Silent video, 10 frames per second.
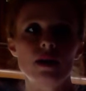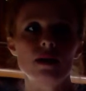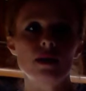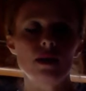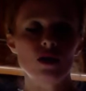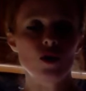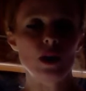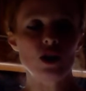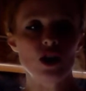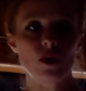
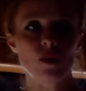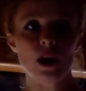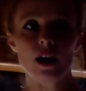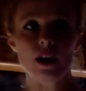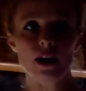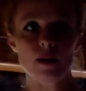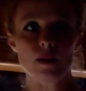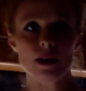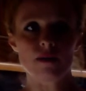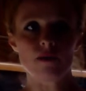situation where it was
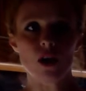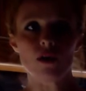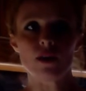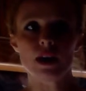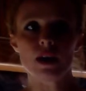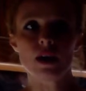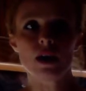involving